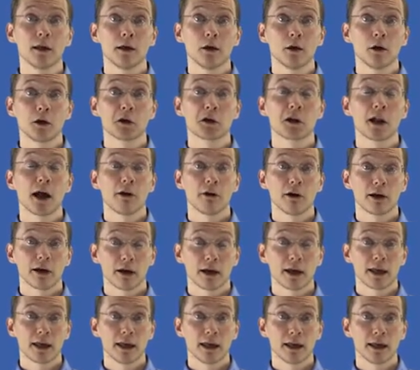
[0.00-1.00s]
sharing a
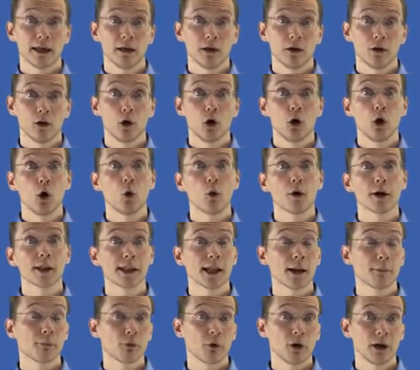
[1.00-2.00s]
key who are
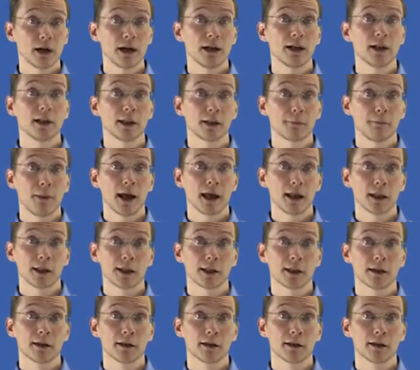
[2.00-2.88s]
separated in space.